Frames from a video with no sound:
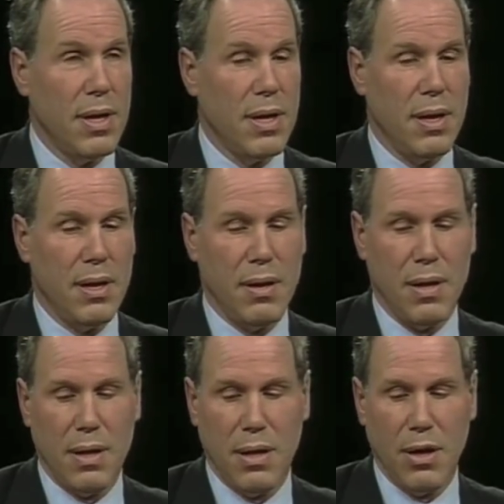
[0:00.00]
in
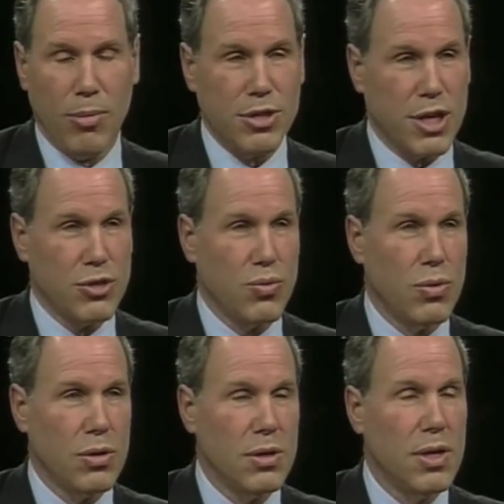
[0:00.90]
the homosexual
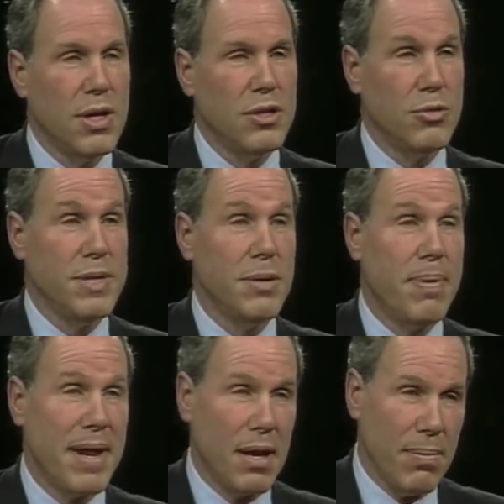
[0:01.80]
world to be
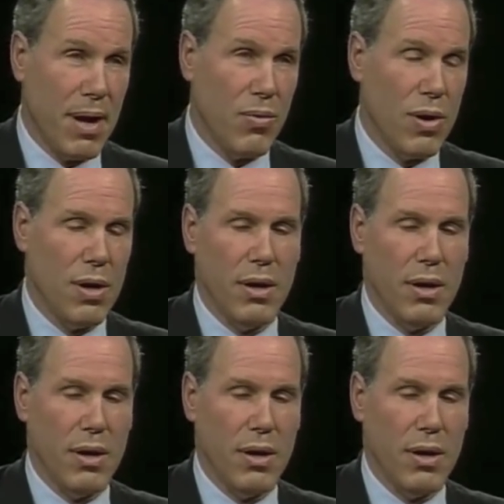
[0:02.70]
dependent upon one